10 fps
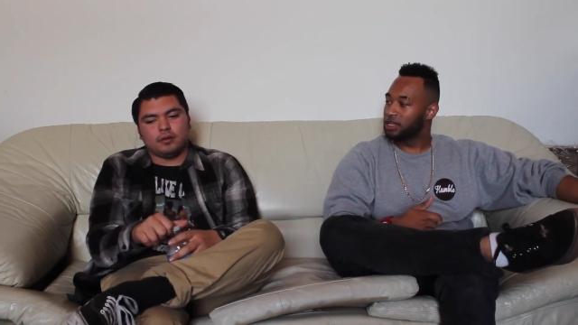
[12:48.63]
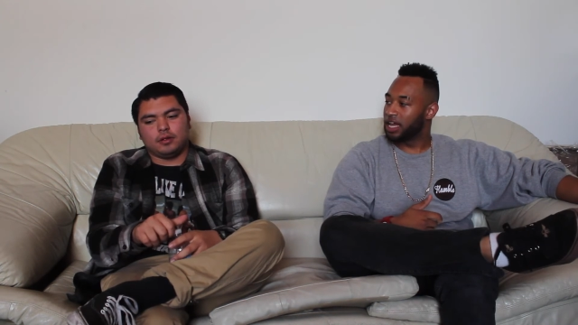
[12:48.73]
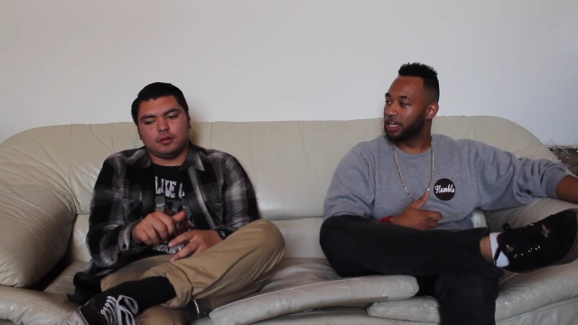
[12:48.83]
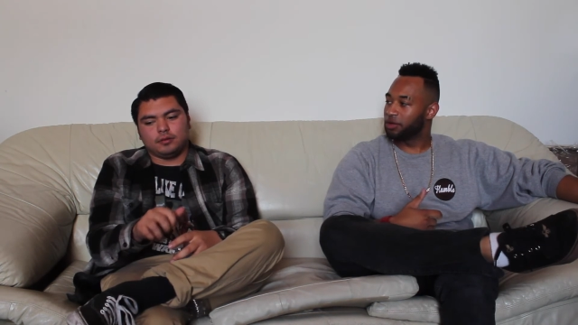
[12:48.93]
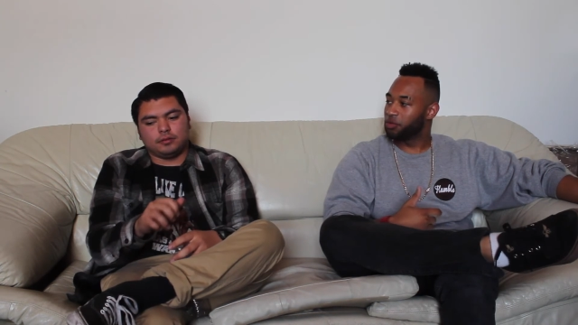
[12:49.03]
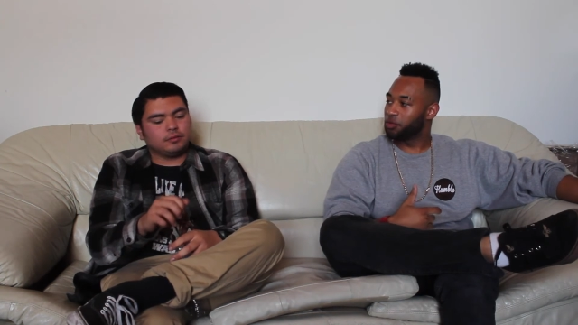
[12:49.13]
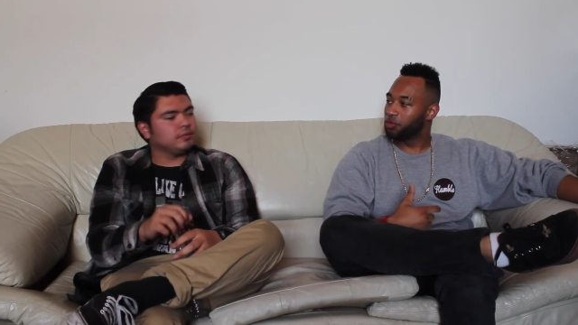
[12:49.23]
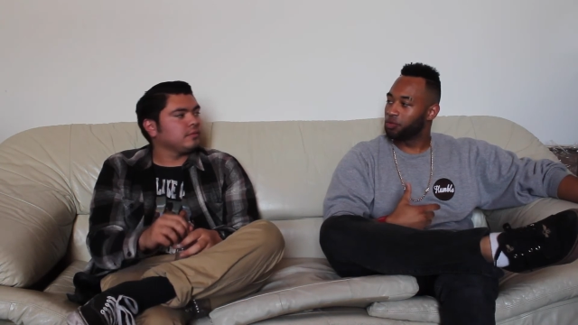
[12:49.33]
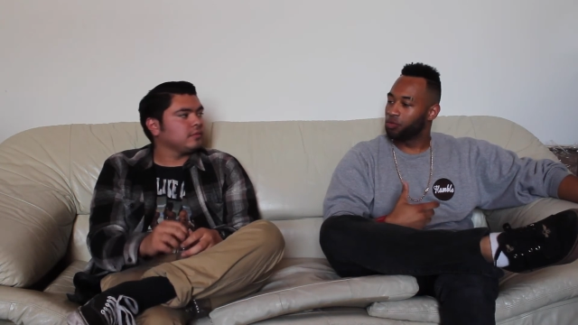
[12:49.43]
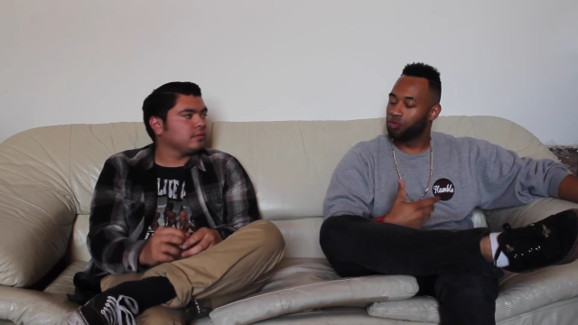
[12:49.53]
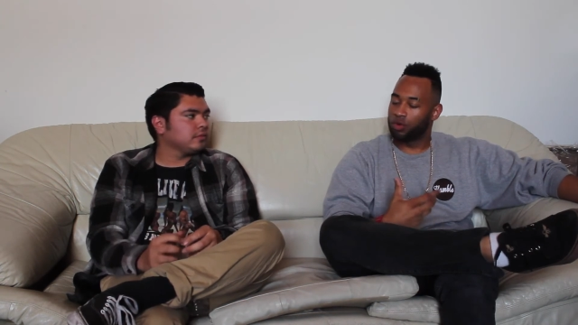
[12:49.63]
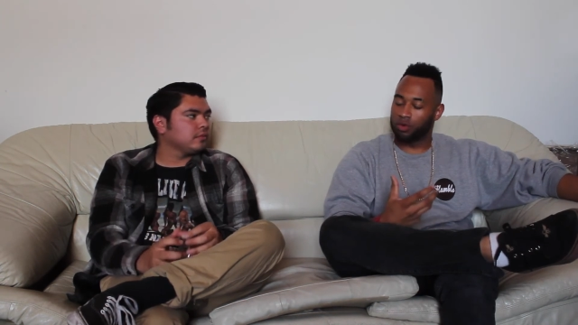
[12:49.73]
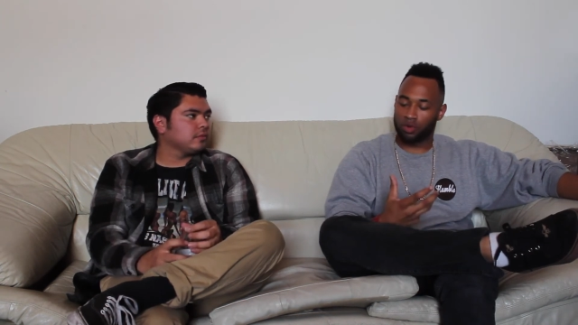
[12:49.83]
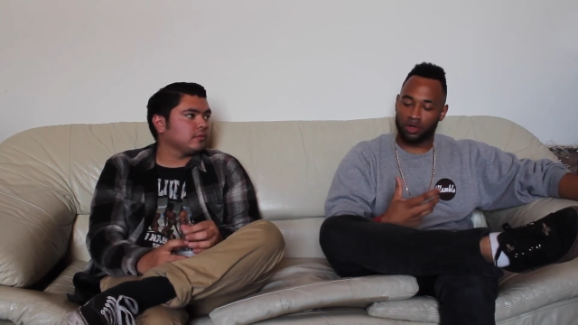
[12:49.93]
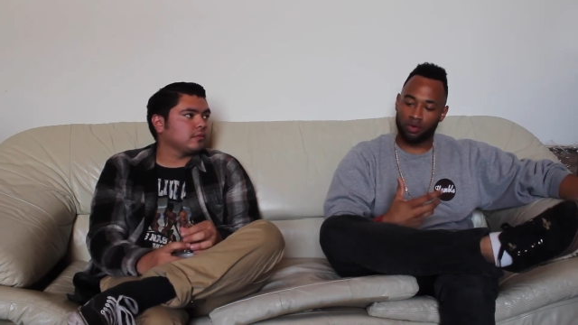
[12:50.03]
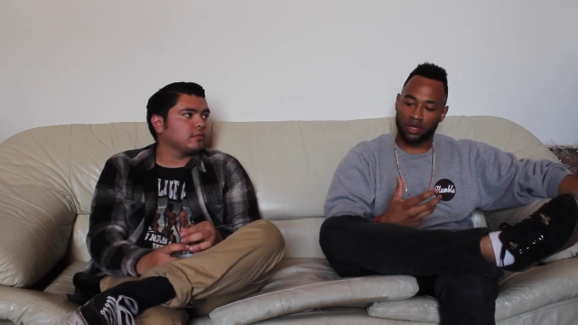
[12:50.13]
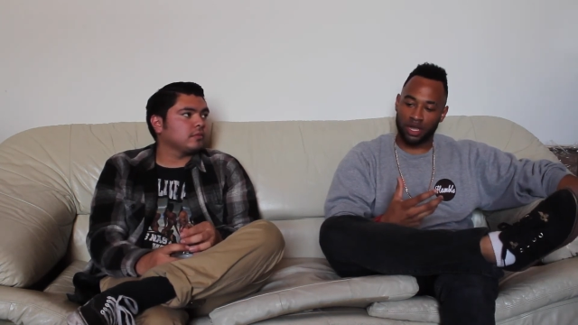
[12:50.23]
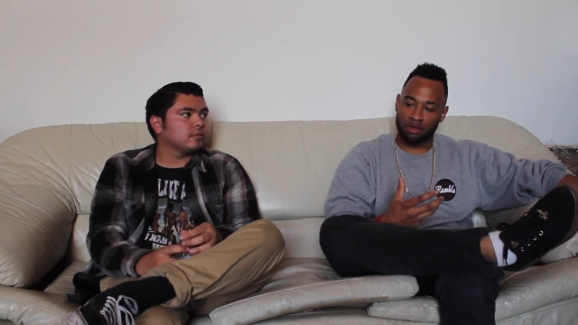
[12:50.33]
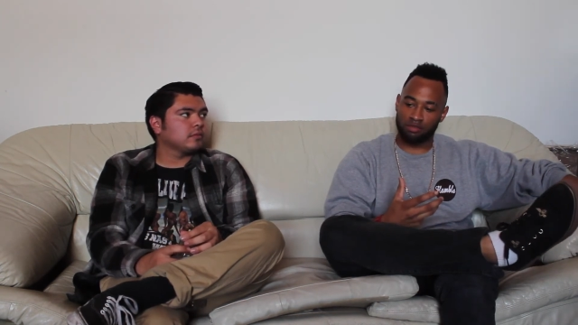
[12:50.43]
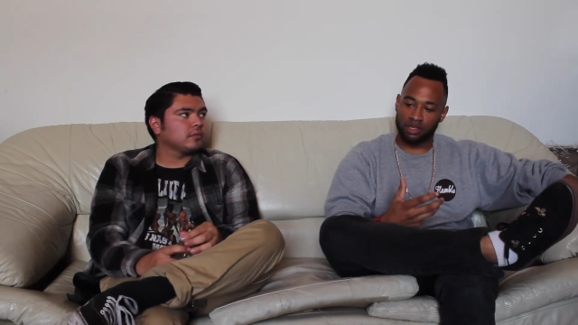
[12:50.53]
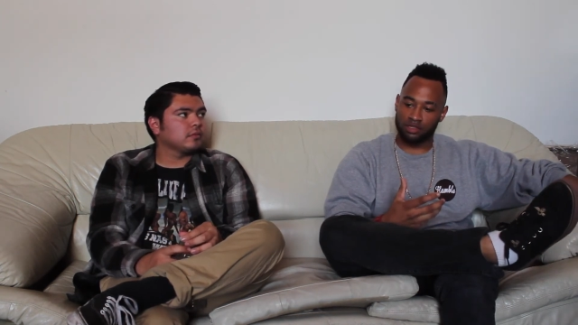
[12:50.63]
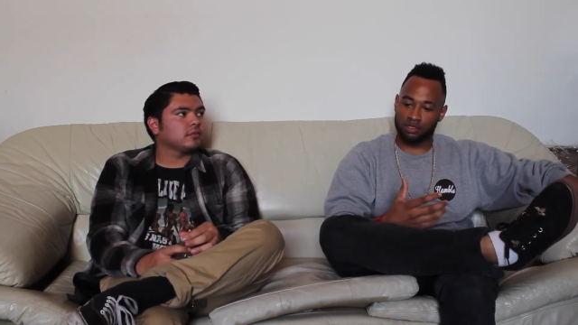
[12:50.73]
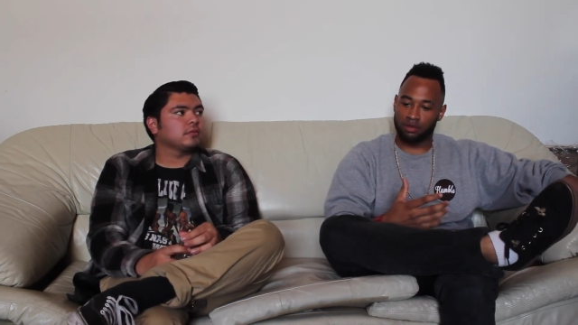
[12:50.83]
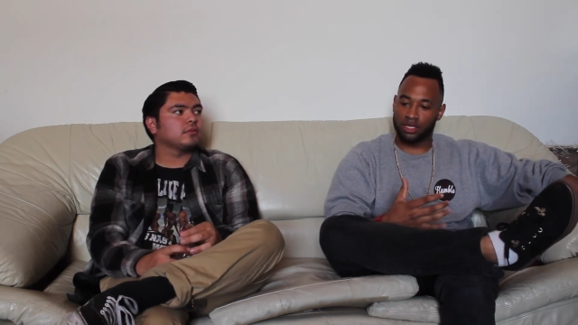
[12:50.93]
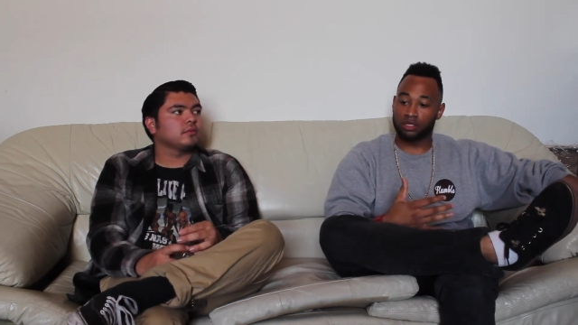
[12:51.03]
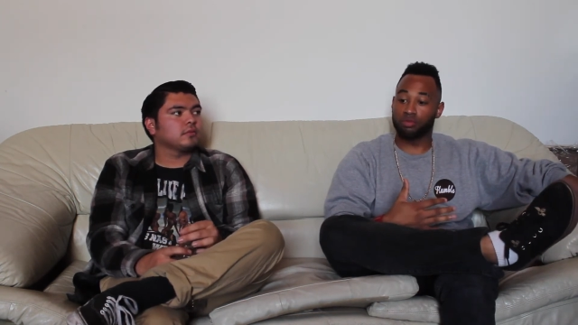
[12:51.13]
Speaker 1: Like what, what what kind of things do you like to